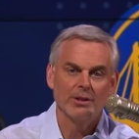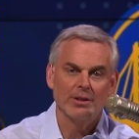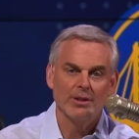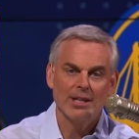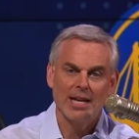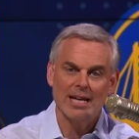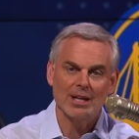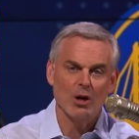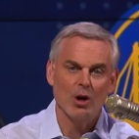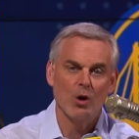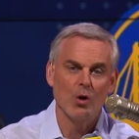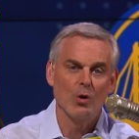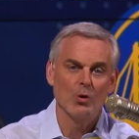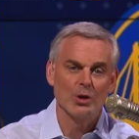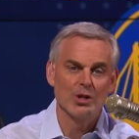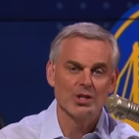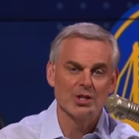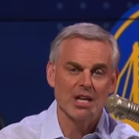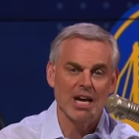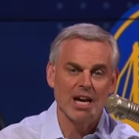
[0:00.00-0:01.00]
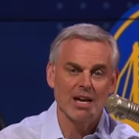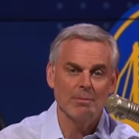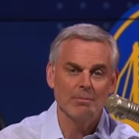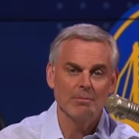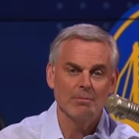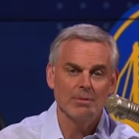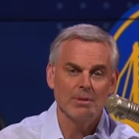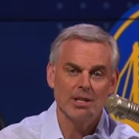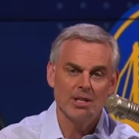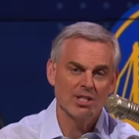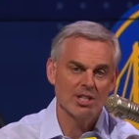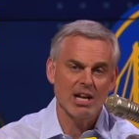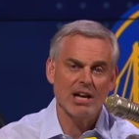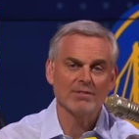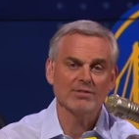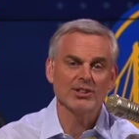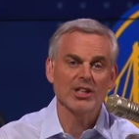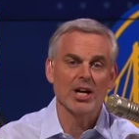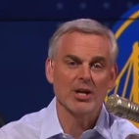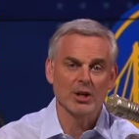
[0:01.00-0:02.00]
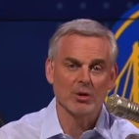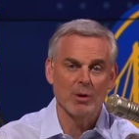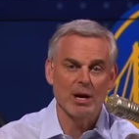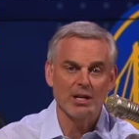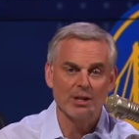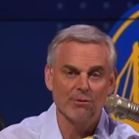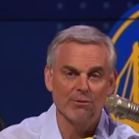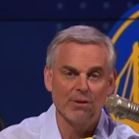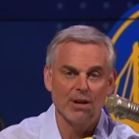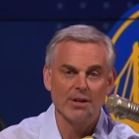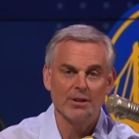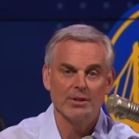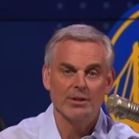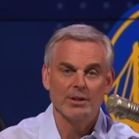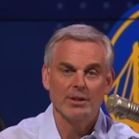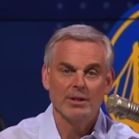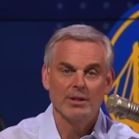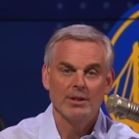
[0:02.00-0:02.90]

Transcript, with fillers: He had a hole in his game, and Steph's not a great defender.